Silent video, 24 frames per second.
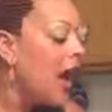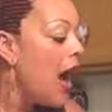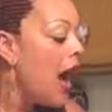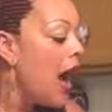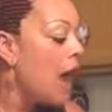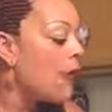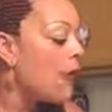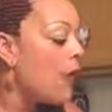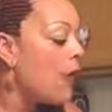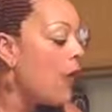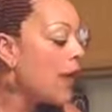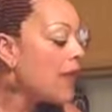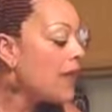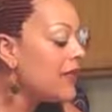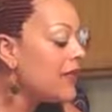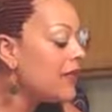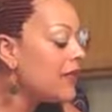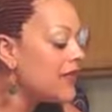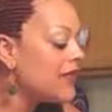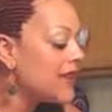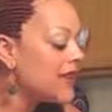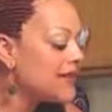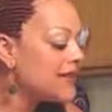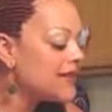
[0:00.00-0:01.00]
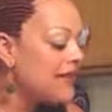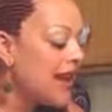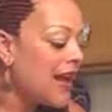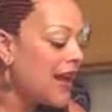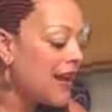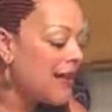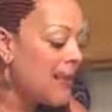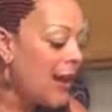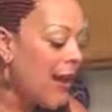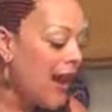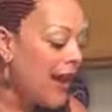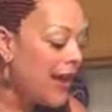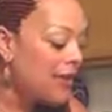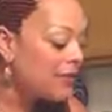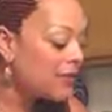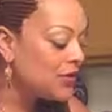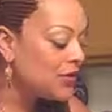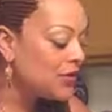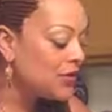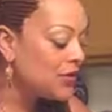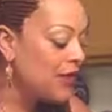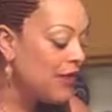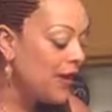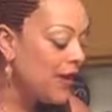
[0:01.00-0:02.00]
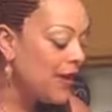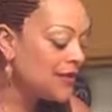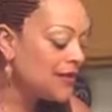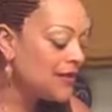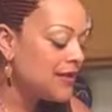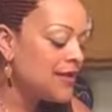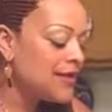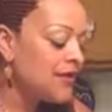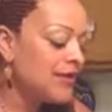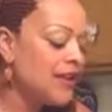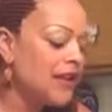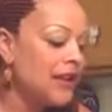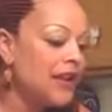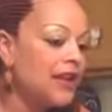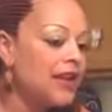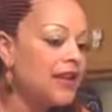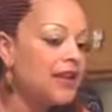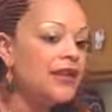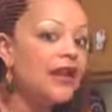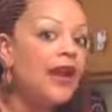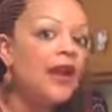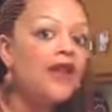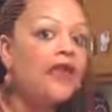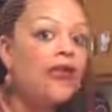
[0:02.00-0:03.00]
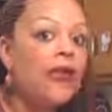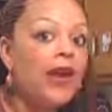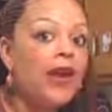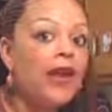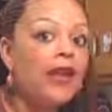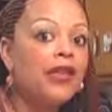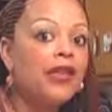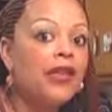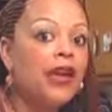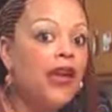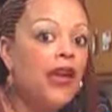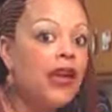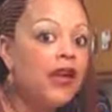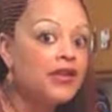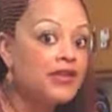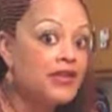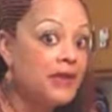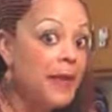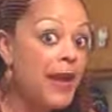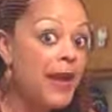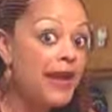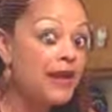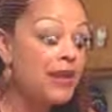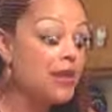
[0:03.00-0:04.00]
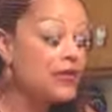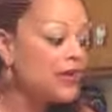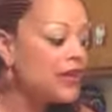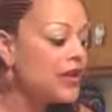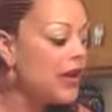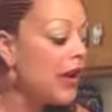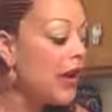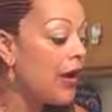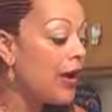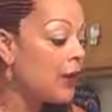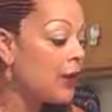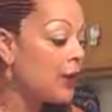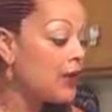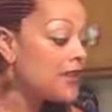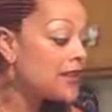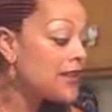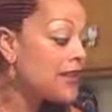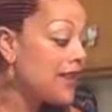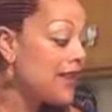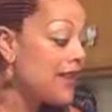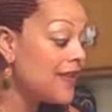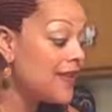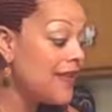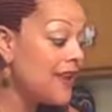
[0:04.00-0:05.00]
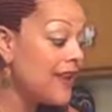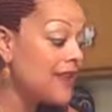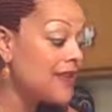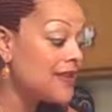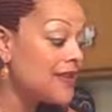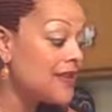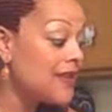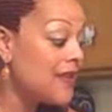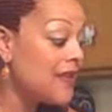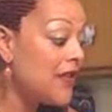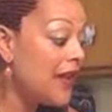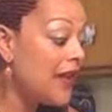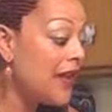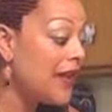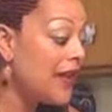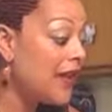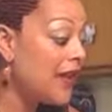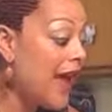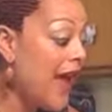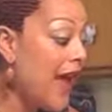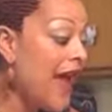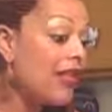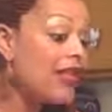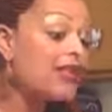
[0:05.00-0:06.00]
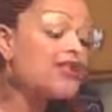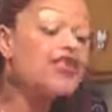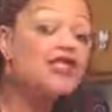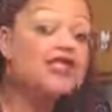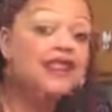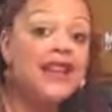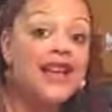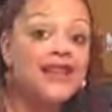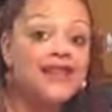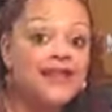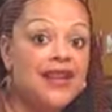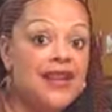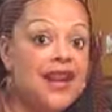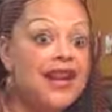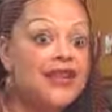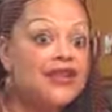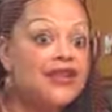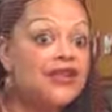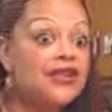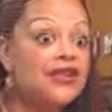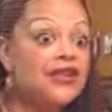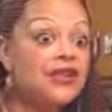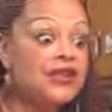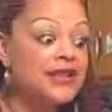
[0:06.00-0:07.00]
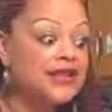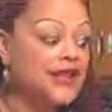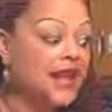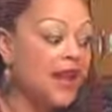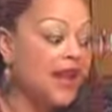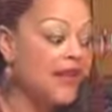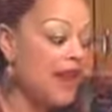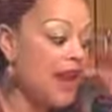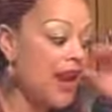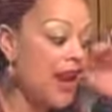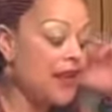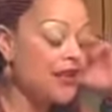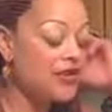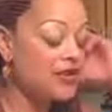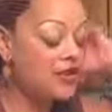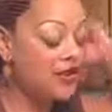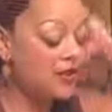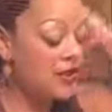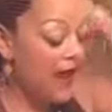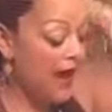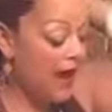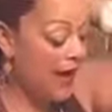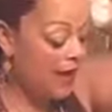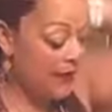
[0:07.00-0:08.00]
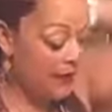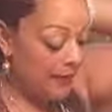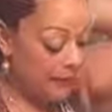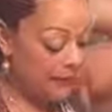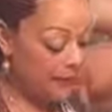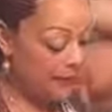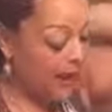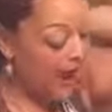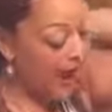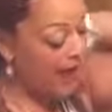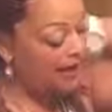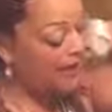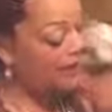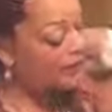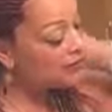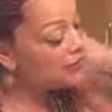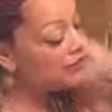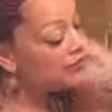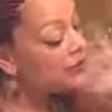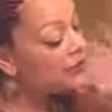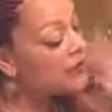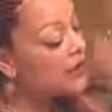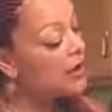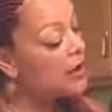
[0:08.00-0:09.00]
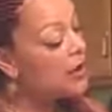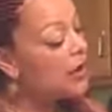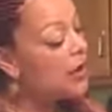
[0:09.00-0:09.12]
One of the things that I'm absolutely positively in love with are tomatoes. Now, I will say this. The allergy test that I took said that I do have a mild